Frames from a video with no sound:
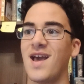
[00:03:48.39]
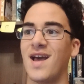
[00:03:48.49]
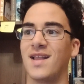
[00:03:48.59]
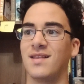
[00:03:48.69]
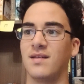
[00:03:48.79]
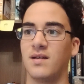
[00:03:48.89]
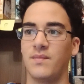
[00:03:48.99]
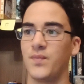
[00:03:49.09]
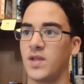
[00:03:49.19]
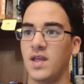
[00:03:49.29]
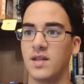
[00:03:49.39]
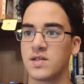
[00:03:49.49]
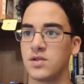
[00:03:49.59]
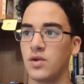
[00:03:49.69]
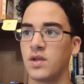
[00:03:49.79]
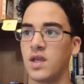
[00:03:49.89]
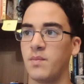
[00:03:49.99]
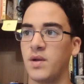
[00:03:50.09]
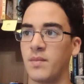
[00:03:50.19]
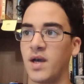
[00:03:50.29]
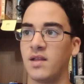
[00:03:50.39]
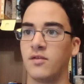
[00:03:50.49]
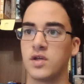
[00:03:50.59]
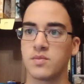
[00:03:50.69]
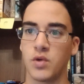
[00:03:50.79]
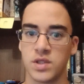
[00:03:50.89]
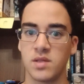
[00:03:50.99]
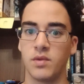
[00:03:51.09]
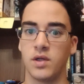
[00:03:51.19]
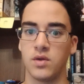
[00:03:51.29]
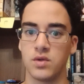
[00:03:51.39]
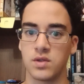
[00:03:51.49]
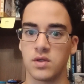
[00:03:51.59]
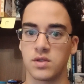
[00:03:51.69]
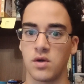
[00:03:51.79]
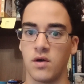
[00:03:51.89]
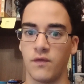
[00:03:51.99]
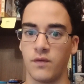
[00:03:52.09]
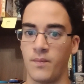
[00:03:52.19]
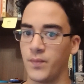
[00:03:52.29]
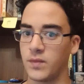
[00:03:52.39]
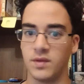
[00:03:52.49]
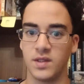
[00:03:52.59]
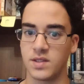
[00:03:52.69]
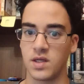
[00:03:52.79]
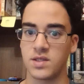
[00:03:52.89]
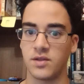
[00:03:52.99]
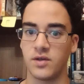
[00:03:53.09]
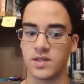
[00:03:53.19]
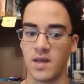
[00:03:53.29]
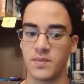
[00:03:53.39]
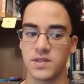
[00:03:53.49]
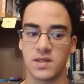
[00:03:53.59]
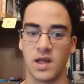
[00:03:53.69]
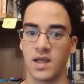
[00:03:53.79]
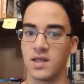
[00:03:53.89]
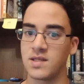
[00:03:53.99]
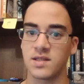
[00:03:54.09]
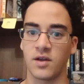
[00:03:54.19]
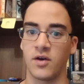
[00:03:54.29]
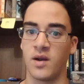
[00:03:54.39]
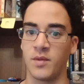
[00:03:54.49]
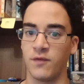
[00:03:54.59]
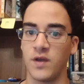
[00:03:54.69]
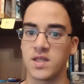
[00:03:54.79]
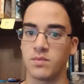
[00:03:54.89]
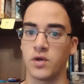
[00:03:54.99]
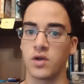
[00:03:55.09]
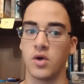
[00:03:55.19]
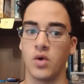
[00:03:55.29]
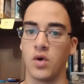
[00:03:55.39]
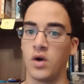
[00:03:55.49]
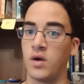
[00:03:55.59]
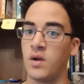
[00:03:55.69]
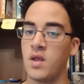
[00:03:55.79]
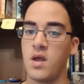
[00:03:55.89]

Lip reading: and he does not keep in mind responsible users of disastrous apps like Instagram and Facebook or